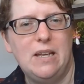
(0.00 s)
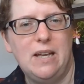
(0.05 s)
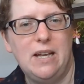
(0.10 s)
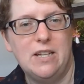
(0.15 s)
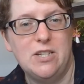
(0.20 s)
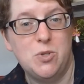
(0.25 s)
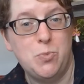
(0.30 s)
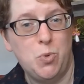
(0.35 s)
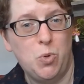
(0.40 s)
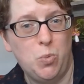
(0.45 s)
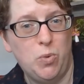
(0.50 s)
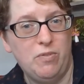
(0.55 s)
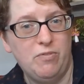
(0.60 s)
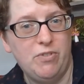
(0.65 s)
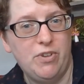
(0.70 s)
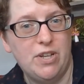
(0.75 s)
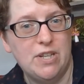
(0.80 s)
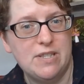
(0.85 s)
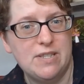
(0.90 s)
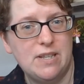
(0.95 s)
and she bought one
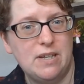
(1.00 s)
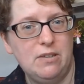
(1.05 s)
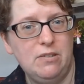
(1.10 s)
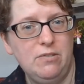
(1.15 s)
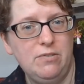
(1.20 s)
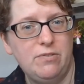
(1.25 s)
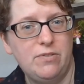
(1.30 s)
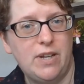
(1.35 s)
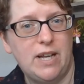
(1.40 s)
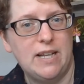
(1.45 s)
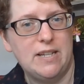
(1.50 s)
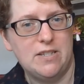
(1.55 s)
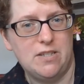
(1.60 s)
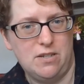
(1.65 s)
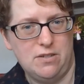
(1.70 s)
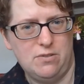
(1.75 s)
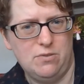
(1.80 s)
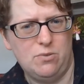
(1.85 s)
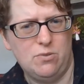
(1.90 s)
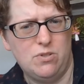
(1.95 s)
for herself and
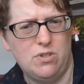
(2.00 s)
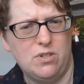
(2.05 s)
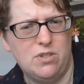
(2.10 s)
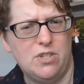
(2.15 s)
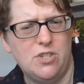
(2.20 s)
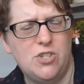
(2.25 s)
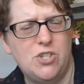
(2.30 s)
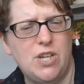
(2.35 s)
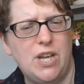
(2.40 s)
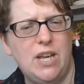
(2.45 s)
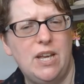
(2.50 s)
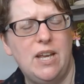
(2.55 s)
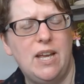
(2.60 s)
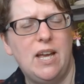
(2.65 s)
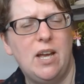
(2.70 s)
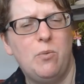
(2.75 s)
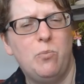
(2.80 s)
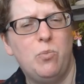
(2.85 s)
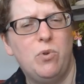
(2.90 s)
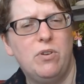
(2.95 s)
her daughter to share,
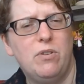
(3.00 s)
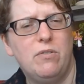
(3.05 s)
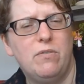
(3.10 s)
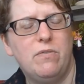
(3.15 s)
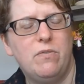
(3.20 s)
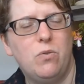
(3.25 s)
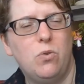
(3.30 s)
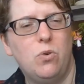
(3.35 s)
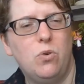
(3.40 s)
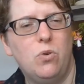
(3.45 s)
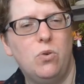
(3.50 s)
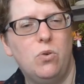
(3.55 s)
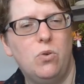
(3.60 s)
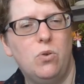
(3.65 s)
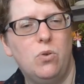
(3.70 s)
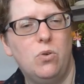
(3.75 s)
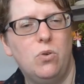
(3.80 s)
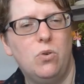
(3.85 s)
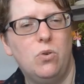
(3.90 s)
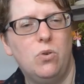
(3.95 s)
and one
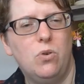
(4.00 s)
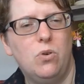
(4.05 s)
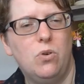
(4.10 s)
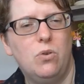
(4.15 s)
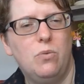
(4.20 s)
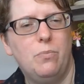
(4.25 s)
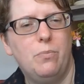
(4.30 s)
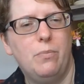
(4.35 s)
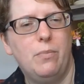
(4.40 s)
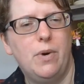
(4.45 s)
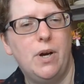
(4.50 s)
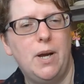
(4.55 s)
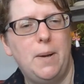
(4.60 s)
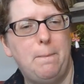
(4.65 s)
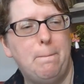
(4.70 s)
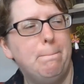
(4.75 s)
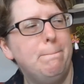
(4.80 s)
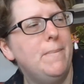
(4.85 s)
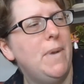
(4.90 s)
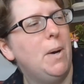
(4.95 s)
for my
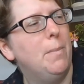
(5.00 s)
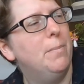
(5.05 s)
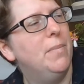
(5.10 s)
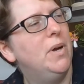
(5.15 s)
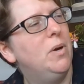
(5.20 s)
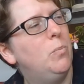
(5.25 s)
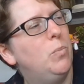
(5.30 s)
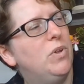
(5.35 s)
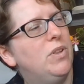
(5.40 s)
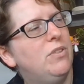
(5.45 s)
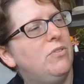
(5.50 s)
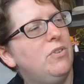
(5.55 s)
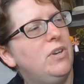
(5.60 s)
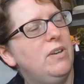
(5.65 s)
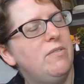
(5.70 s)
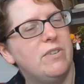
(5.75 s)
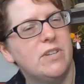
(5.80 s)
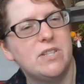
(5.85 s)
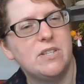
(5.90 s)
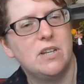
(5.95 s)
mum, and we're
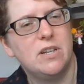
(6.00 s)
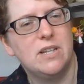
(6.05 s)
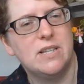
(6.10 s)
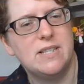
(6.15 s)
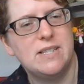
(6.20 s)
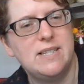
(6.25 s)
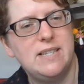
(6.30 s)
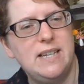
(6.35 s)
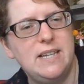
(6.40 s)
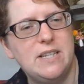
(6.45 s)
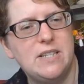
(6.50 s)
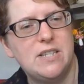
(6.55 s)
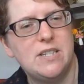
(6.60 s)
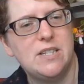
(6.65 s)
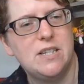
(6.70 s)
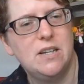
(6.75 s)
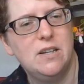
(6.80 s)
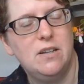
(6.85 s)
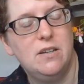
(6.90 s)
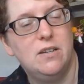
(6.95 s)
three of us going to
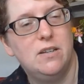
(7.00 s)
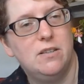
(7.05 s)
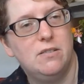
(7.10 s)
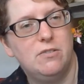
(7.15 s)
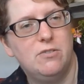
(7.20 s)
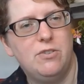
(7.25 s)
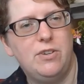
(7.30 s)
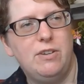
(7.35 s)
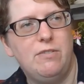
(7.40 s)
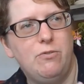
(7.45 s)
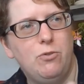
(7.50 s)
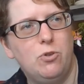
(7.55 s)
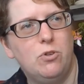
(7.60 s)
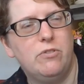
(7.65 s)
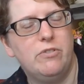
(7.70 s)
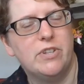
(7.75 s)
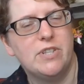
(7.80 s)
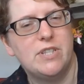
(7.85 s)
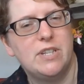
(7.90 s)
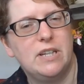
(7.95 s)
stitch, 4
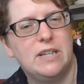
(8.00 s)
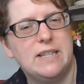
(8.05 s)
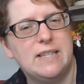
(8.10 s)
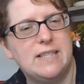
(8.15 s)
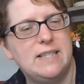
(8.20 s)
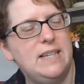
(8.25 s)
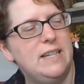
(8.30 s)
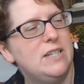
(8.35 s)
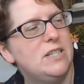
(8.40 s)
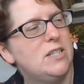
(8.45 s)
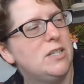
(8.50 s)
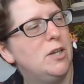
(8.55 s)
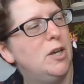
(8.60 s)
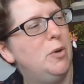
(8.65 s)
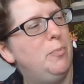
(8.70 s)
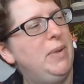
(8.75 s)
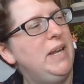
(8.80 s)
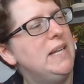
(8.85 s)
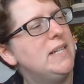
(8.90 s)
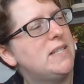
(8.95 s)
of us are going to stitch
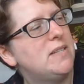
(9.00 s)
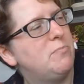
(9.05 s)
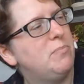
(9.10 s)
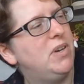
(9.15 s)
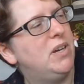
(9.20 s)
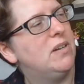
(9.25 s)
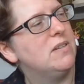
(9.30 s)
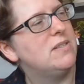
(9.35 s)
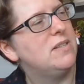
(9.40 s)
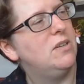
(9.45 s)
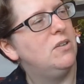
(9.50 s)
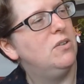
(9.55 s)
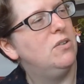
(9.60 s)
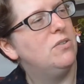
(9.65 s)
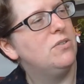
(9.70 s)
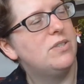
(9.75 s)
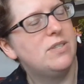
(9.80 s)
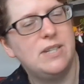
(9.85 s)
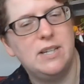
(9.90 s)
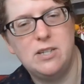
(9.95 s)
a bit, pass it
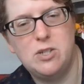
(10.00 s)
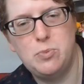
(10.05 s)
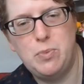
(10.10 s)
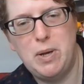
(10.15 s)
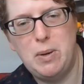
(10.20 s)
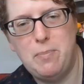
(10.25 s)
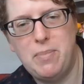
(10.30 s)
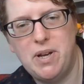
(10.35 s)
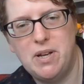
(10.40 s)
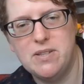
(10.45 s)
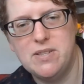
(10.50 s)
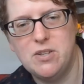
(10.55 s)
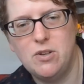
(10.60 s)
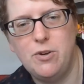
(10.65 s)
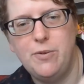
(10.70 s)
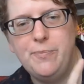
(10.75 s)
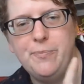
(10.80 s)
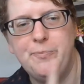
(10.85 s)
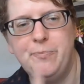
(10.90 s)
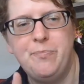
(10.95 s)
on, stitch a bit, pass it
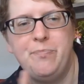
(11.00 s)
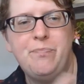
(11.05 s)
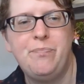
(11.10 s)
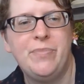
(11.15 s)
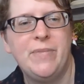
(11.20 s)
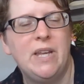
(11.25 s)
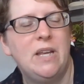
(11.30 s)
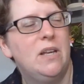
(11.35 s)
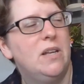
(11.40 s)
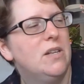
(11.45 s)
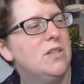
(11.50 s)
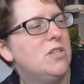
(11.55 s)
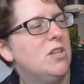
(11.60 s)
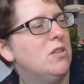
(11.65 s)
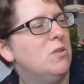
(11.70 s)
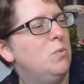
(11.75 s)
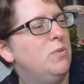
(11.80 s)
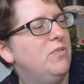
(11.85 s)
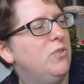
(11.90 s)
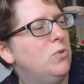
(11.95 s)
on,
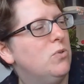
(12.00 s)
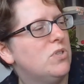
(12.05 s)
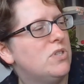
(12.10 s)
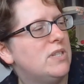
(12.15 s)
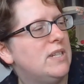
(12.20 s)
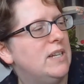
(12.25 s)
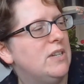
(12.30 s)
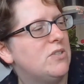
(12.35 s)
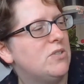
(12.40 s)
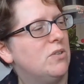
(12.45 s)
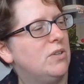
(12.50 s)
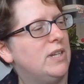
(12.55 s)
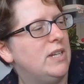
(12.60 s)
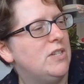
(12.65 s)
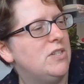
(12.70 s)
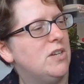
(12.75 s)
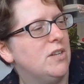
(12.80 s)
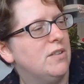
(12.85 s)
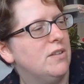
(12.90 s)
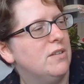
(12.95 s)
so that we've all stitched on
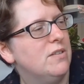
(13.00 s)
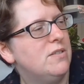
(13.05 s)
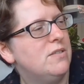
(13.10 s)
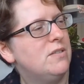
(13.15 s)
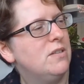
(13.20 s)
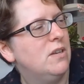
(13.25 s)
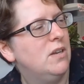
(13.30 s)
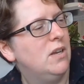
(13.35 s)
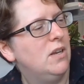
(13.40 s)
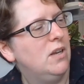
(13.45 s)
each other's.